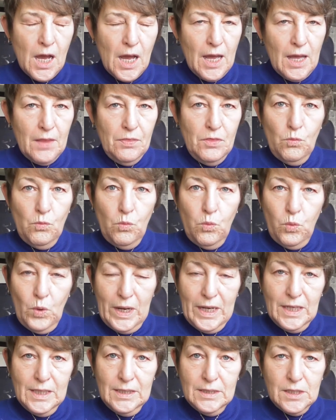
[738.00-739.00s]
And the
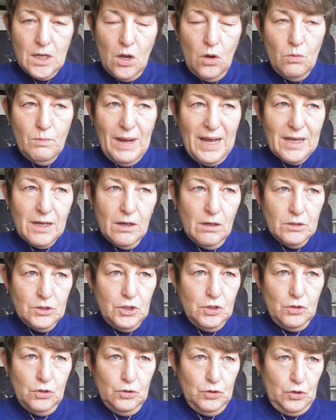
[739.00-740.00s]
wind, oh my God,
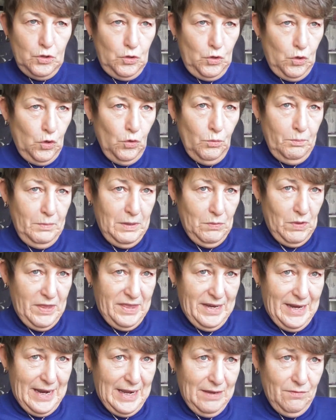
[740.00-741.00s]
you could cut me with
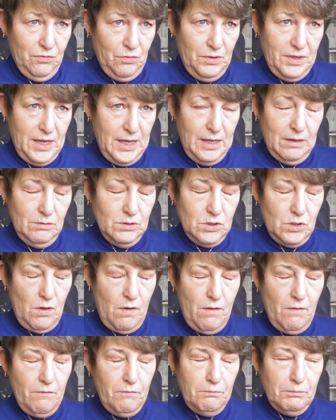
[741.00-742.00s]
a knife with it. It was
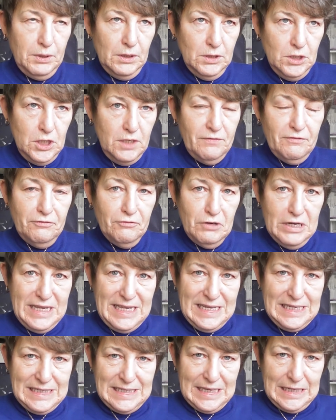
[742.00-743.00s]
bloody
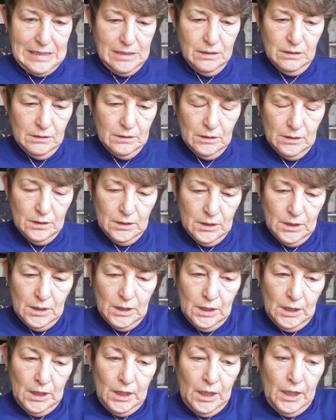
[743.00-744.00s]
freezing.
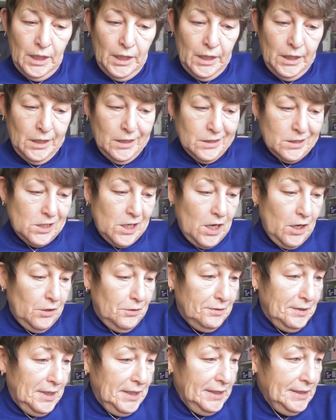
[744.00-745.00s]

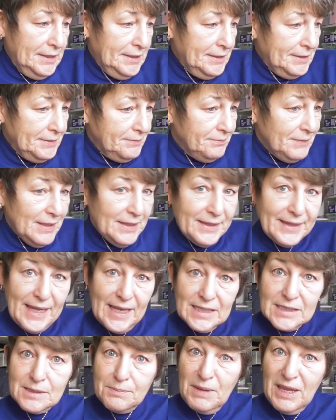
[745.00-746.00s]
So,
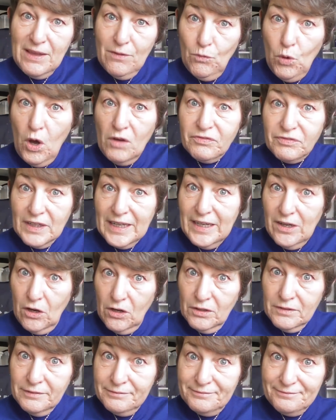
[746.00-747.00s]
that's me waffling
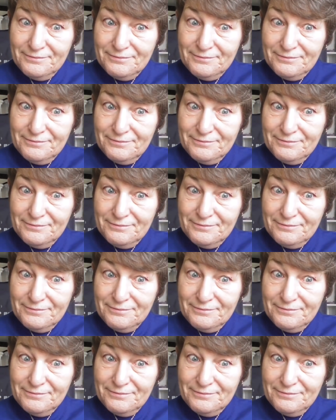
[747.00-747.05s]
on.